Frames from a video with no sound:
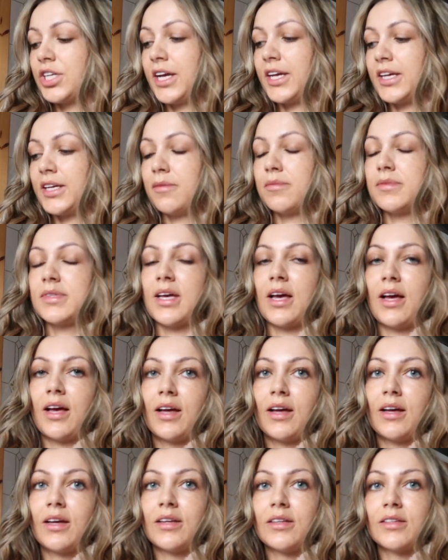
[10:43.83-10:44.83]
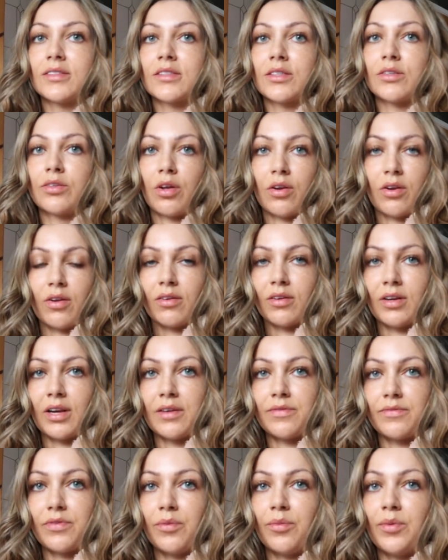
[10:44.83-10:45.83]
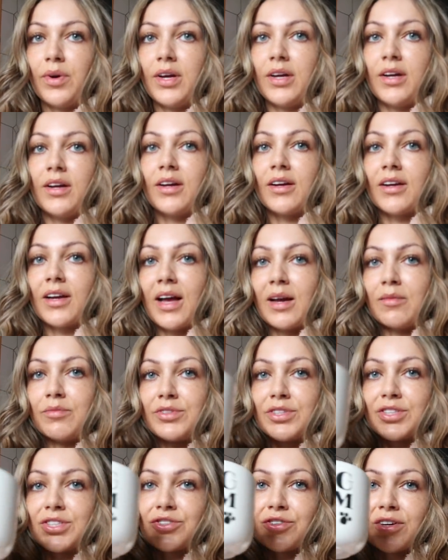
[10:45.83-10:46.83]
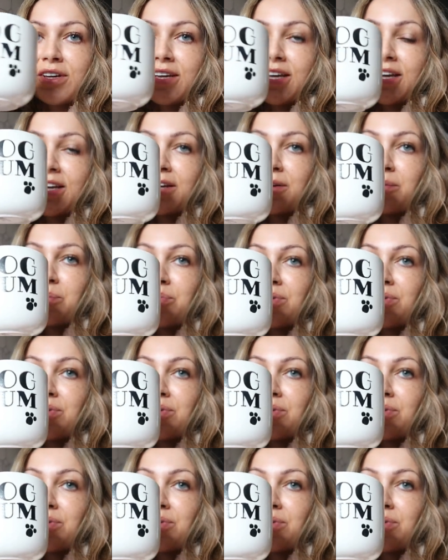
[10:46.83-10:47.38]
James has not long left for work. I'm just drinking a